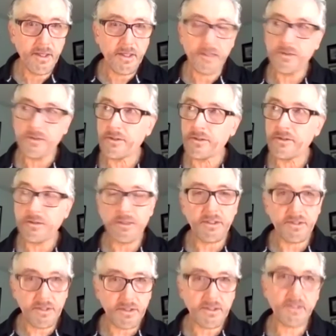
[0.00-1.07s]
And so there's this
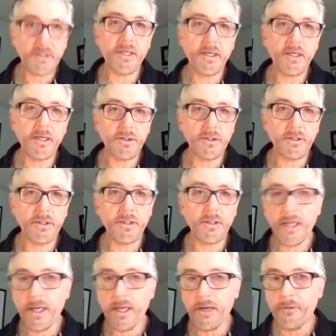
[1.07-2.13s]
disconnection in
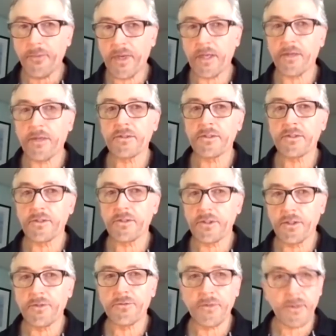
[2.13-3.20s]
how parents and
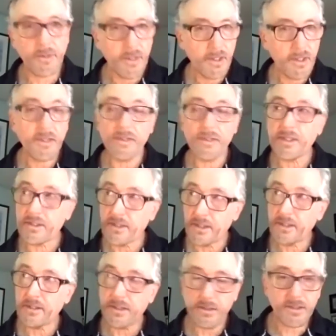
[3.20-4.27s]
children, let's
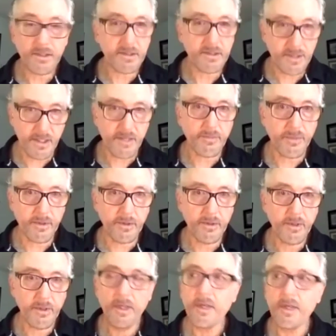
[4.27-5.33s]
in this example,